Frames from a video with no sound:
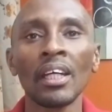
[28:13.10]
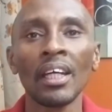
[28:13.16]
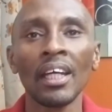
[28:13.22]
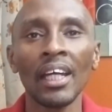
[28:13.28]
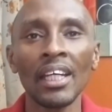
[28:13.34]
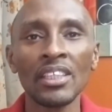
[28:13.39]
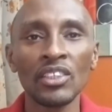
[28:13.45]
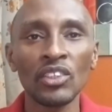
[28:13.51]

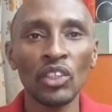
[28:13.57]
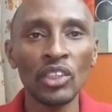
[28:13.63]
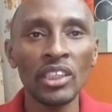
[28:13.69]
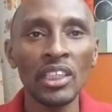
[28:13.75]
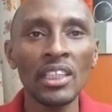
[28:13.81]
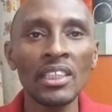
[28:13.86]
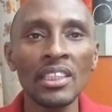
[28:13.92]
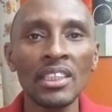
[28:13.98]
and
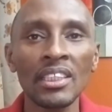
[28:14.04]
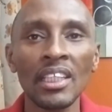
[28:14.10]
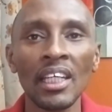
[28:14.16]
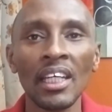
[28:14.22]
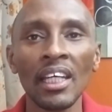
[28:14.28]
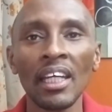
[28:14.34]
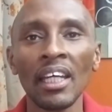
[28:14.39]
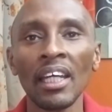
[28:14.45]
sauces,
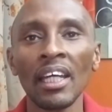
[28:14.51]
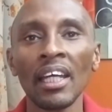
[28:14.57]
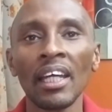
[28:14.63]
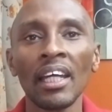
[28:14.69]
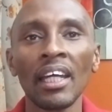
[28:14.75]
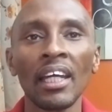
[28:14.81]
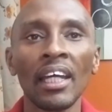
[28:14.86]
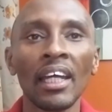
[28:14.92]

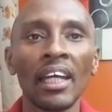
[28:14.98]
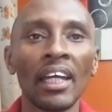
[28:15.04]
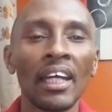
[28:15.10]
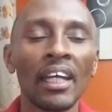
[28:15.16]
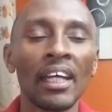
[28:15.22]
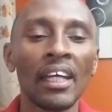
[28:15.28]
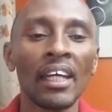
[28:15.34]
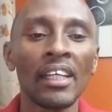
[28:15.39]

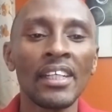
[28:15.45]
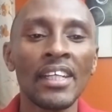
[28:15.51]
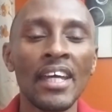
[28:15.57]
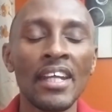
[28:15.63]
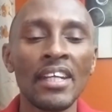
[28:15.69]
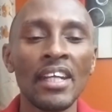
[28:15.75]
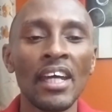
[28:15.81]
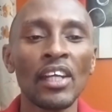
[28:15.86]

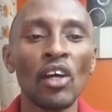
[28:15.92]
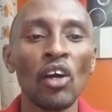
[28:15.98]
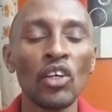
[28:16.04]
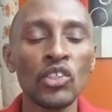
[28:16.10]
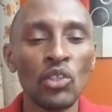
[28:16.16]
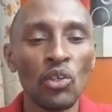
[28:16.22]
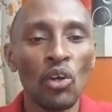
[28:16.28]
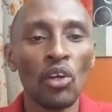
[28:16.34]
and
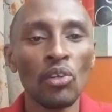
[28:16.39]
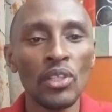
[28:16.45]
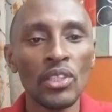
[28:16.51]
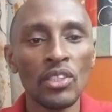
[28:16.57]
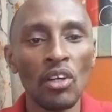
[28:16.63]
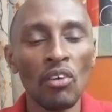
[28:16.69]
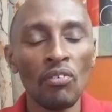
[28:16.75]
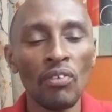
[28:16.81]
also
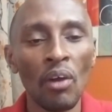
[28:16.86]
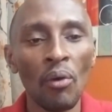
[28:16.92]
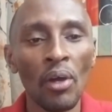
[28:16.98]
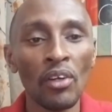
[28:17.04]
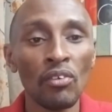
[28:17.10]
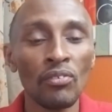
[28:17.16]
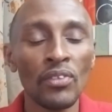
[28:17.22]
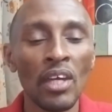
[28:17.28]
always offer
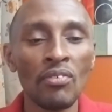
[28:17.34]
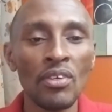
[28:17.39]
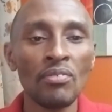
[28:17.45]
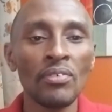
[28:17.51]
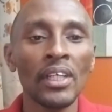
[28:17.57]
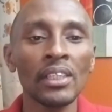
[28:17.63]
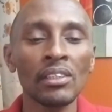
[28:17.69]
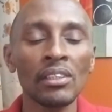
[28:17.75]
one of their
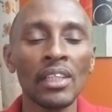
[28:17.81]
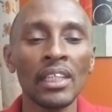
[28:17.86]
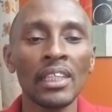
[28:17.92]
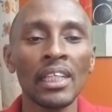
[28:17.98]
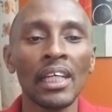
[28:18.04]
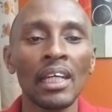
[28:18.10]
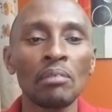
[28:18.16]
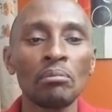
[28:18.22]
favorites so that
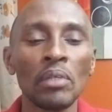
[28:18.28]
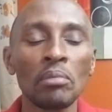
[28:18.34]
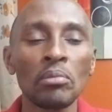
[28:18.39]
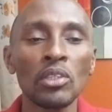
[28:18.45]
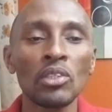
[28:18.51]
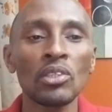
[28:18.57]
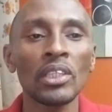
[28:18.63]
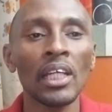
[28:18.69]
they can be
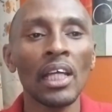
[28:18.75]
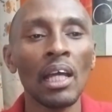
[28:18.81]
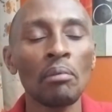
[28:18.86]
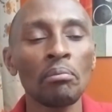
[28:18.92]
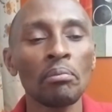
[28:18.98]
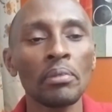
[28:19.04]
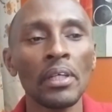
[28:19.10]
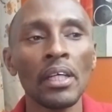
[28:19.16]
able to take
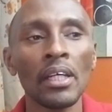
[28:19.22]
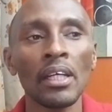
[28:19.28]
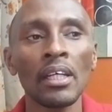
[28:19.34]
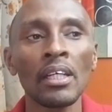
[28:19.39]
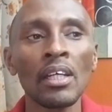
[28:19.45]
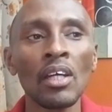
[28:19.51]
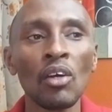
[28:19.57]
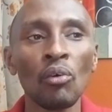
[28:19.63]
up
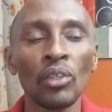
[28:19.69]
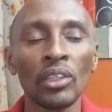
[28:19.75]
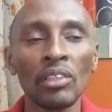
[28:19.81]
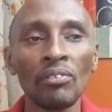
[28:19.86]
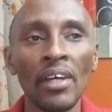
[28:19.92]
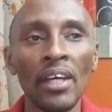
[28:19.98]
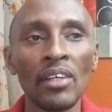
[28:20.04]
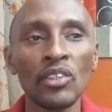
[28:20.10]

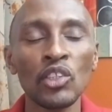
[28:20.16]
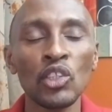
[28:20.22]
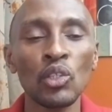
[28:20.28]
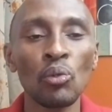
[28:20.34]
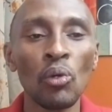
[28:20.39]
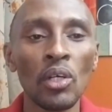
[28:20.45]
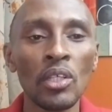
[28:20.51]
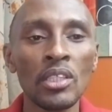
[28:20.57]
whatever else
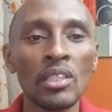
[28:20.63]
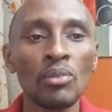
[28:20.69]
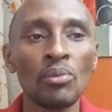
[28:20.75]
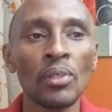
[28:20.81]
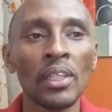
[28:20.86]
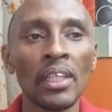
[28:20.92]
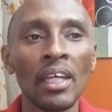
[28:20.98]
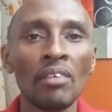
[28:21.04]
you want
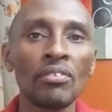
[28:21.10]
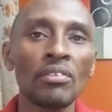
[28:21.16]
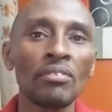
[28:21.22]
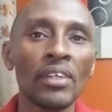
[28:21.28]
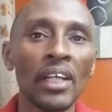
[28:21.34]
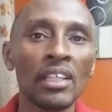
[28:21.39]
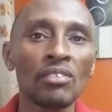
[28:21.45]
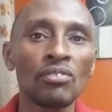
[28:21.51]
with their
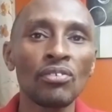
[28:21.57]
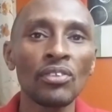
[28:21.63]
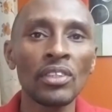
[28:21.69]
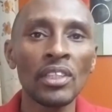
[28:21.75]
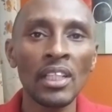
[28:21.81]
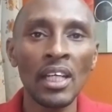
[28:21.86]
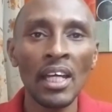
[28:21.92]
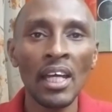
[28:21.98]
favorite
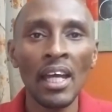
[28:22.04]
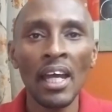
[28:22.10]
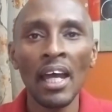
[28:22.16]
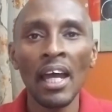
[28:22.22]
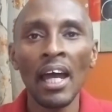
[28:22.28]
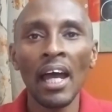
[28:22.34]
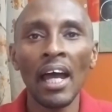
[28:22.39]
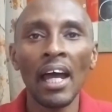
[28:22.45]
food.
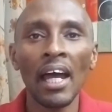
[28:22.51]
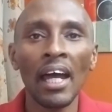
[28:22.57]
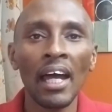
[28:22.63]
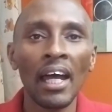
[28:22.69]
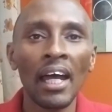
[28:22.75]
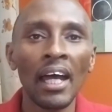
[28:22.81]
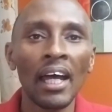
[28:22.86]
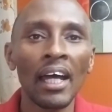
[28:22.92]

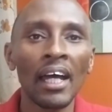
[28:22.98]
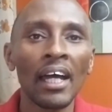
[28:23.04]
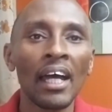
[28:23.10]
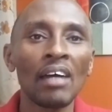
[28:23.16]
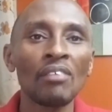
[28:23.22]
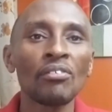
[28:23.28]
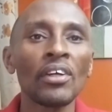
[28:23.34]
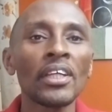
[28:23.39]

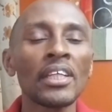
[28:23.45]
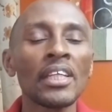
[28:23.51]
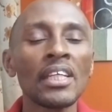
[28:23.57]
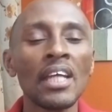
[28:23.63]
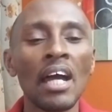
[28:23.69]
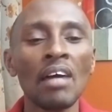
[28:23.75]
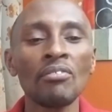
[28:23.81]
Avoid